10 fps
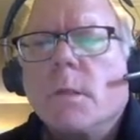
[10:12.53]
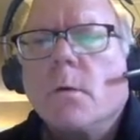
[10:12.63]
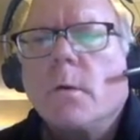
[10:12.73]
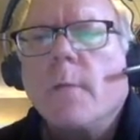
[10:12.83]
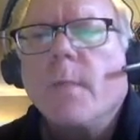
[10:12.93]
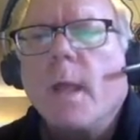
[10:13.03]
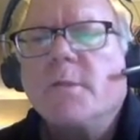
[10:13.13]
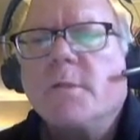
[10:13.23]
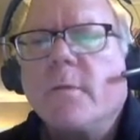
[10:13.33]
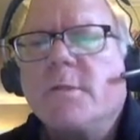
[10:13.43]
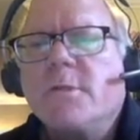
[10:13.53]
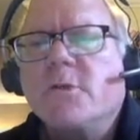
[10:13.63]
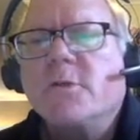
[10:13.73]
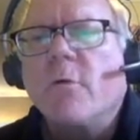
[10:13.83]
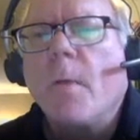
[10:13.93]
Okay, and so this is
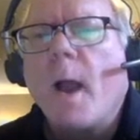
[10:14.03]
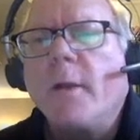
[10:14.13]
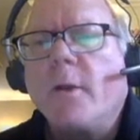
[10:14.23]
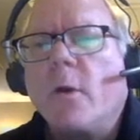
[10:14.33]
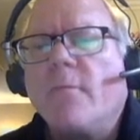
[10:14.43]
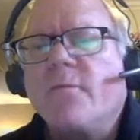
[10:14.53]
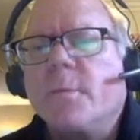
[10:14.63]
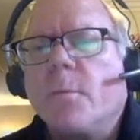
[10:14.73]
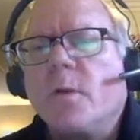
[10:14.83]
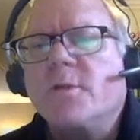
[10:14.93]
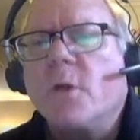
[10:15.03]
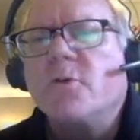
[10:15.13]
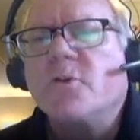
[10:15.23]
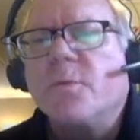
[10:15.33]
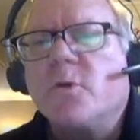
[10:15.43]
just a reminder of some Poisson
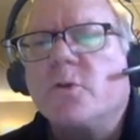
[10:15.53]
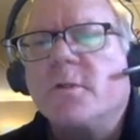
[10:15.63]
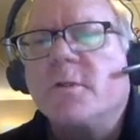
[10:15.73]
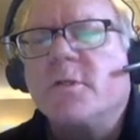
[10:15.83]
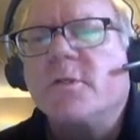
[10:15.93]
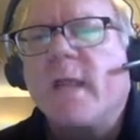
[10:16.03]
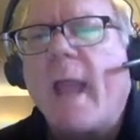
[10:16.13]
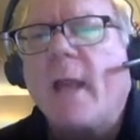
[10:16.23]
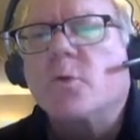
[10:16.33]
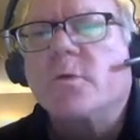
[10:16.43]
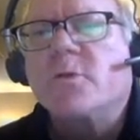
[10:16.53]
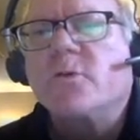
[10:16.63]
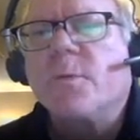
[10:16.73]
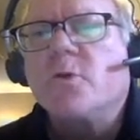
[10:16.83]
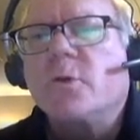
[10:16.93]
distributions. This is the actual
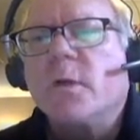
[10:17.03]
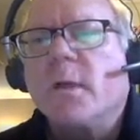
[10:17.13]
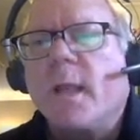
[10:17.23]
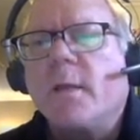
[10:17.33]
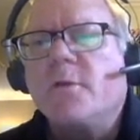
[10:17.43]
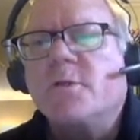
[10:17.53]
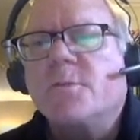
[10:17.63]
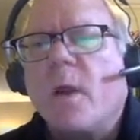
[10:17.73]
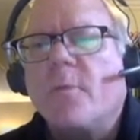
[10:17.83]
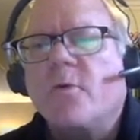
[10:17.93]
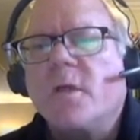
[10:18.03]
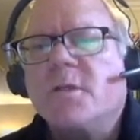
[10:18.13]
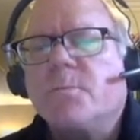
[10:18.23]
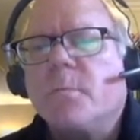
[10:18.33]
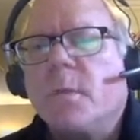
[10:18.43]
distribution, again, just
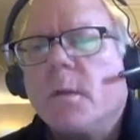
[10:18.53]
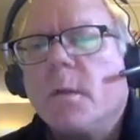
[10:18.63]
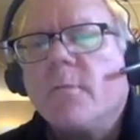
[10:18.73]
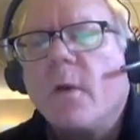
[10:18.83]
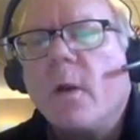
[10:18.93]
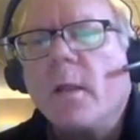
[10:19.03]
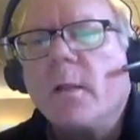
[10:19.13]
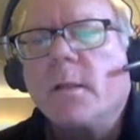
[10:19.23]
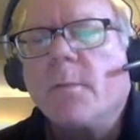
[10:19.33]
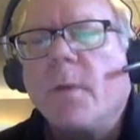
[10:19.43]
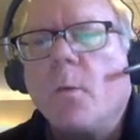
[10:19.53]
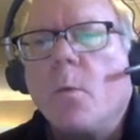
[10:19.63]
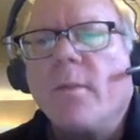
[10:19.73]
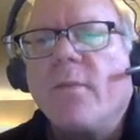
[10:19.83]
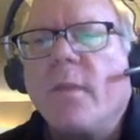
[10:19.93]
parameterized very elegantly by
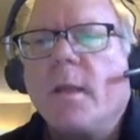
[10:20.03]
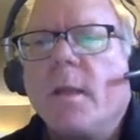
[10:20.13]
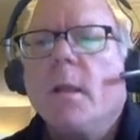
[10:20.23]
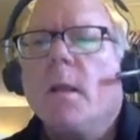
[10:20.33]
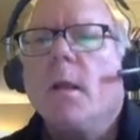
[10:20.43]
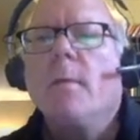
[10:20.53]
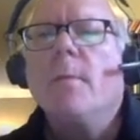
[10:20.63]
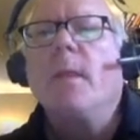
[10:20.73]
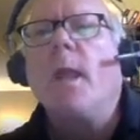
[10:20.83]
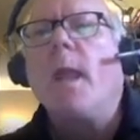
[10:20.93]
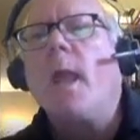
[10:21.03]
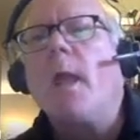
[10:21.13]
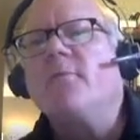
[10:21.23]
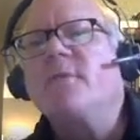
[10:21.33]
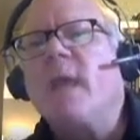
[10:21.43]
one thing.
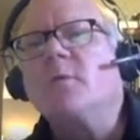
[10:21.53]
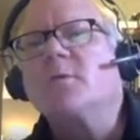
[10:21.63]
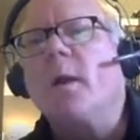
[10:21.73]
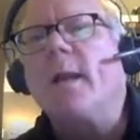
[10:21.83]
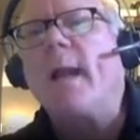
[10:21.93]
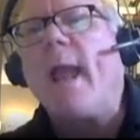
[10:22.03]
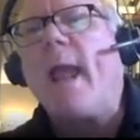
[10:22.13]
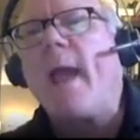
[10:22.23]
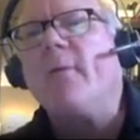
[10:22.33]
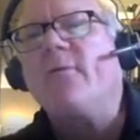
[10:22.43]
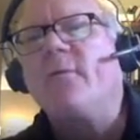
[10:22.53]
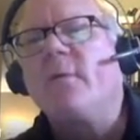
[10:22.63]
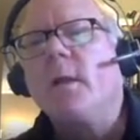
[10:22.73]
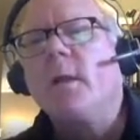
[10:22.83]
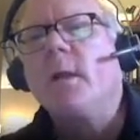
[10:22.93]
And if tau is 1.5,
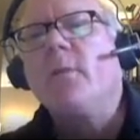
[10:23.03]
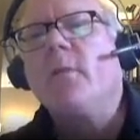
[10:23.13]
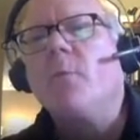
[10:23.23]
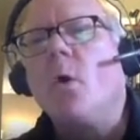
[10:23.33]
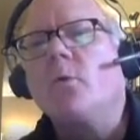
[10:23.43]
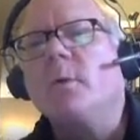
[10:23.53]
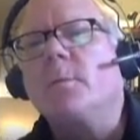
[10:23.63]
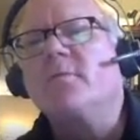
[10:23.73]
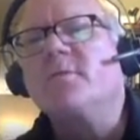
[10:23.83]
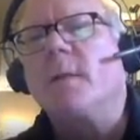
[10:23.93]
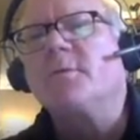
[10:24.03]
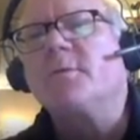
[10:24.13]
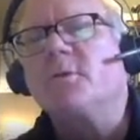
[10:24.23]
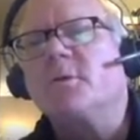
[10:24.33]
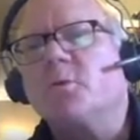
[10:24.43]
the modal number of steps
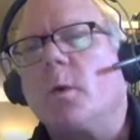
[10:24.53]
is just